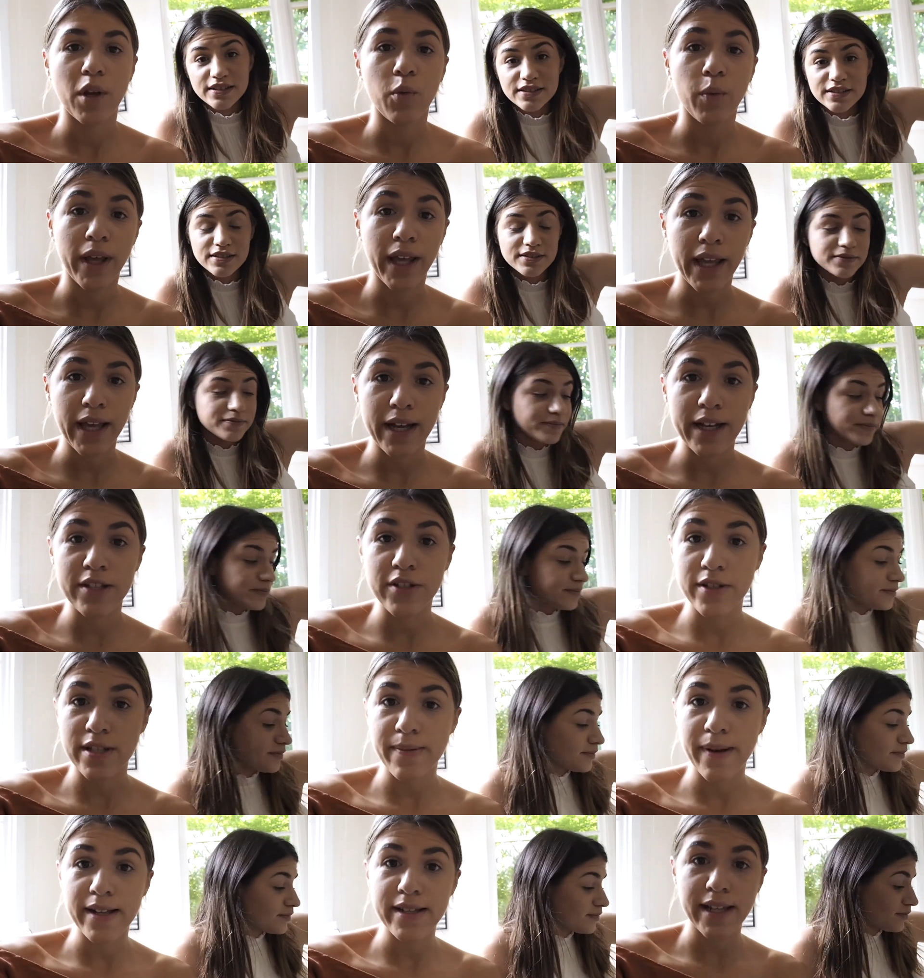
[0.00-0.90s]
Speaker 1: we are
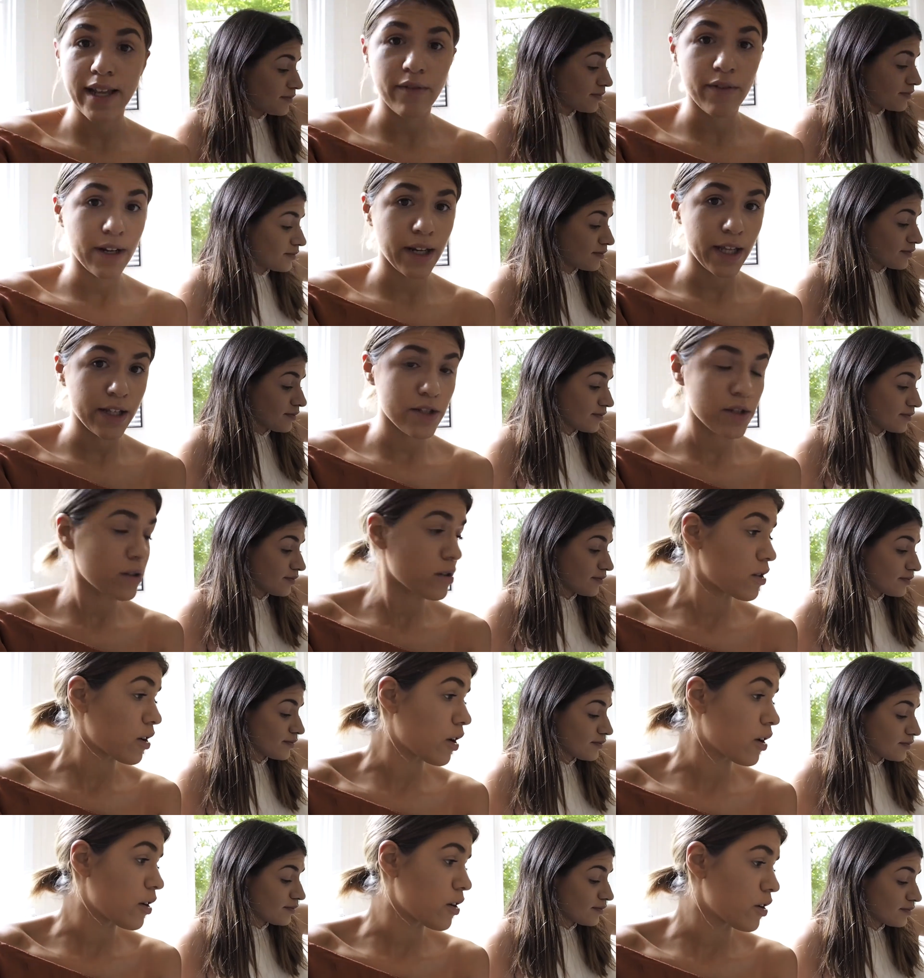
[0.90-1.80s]
just about to get ready to
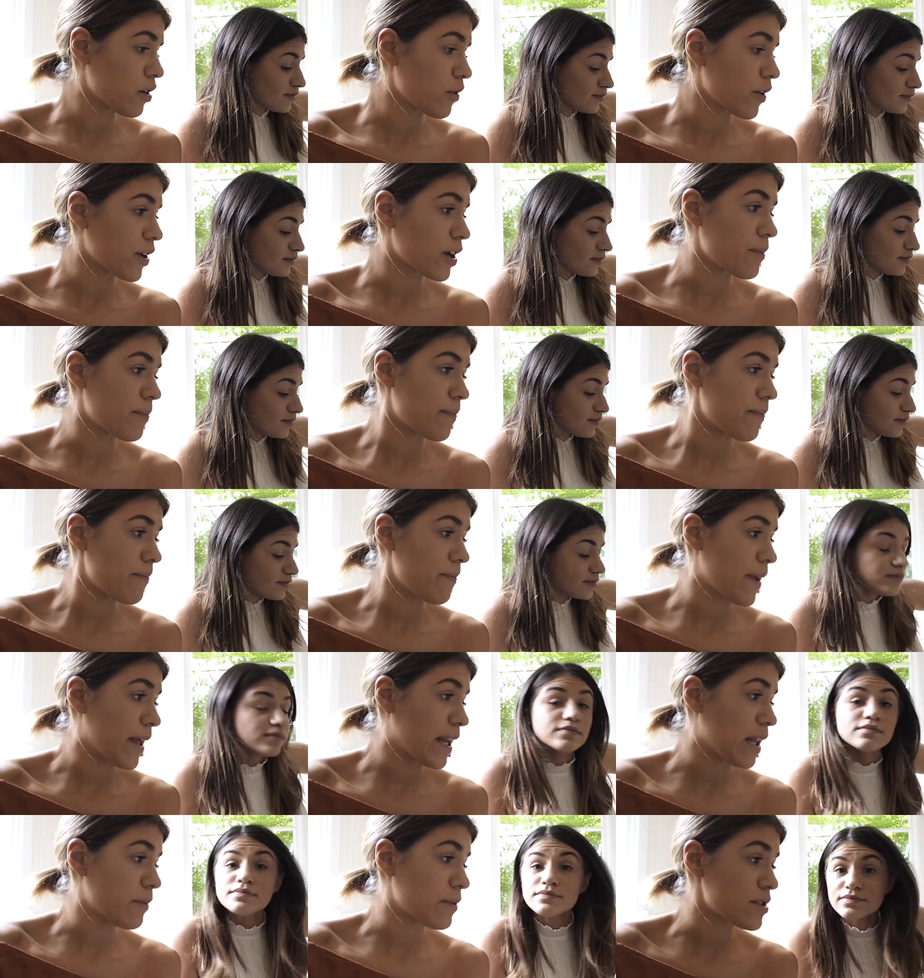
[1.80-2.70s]
go. We've got a
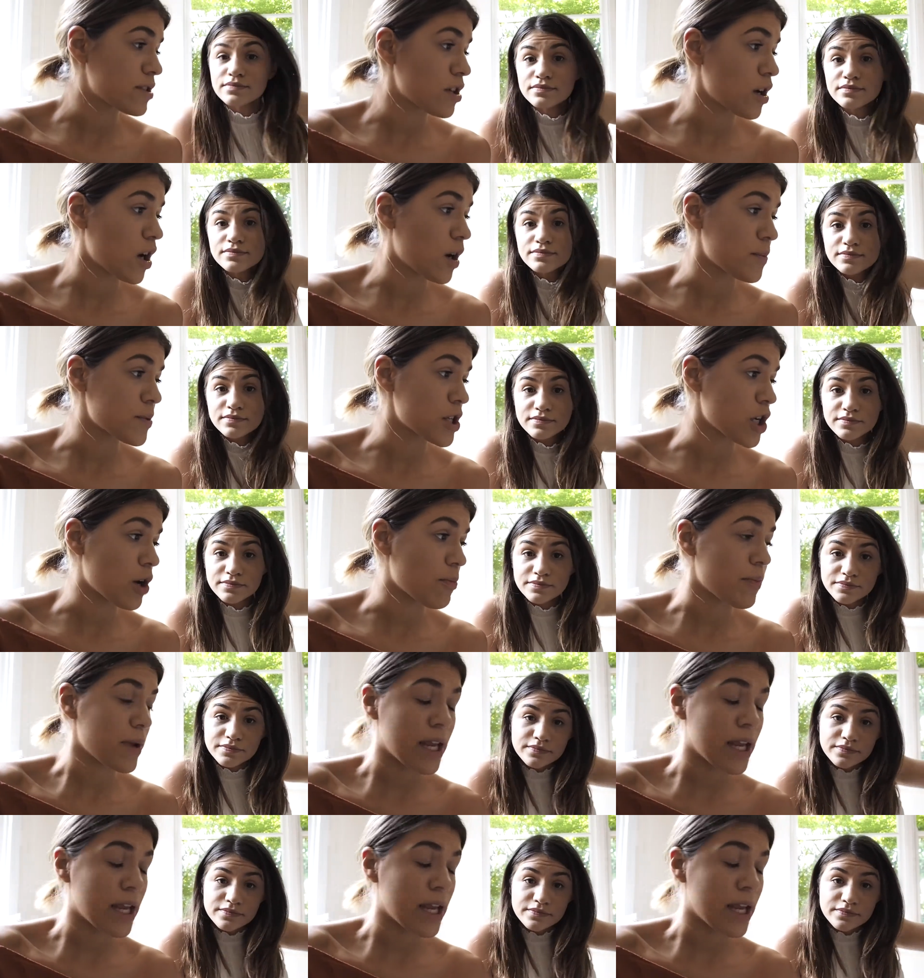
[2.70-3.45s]
meeting with Top Shop